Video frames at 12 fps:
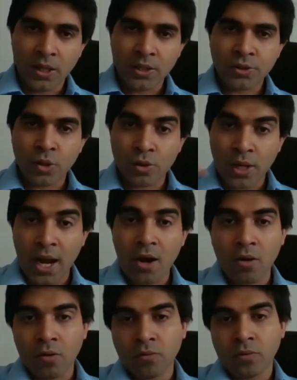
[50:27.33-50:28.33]
So
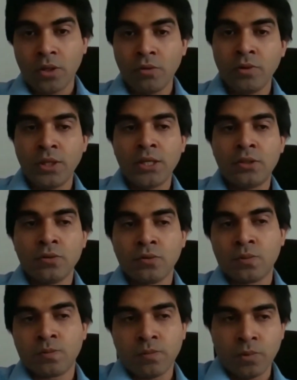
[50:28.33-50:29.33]
now you need to
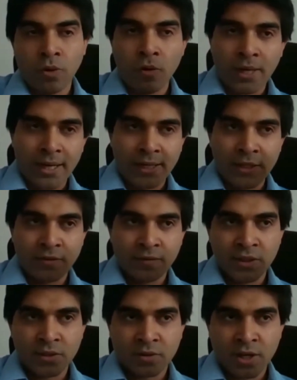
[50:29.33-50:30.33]
look at each of
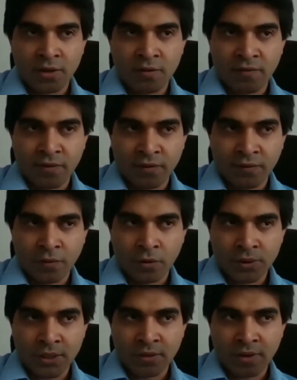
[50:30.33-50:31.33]
these 350
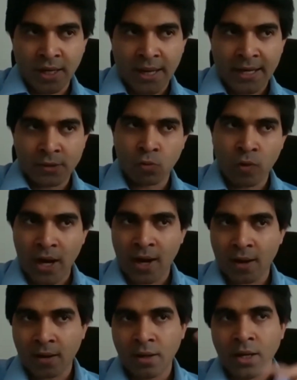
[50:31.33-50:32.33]
folks and realize
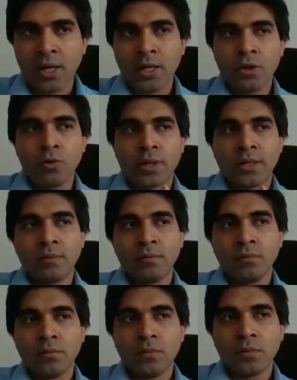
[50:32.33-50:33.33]
where you
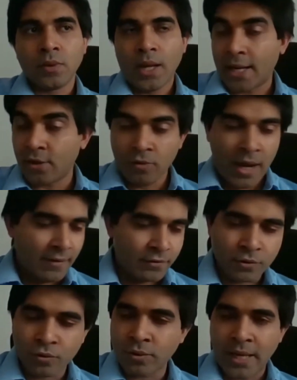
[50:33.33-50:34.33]
can, and you have
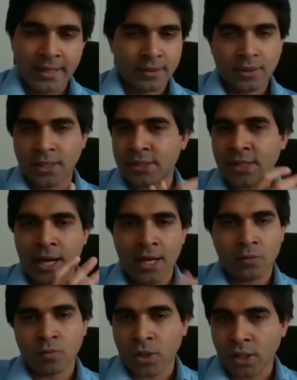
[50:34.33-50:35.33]
to do that. It's
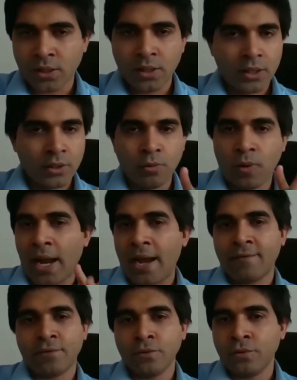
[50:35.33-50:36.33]
hard work. You
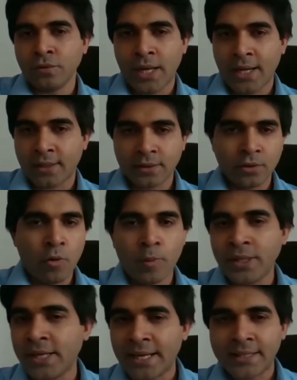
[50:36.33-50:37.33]
have to do that.
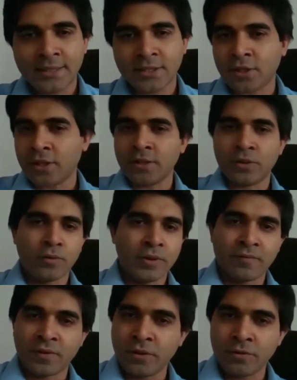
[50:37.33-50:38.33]
Nobody else is going to
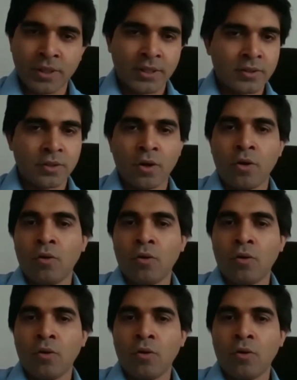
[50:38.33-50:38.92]
do it for you. There's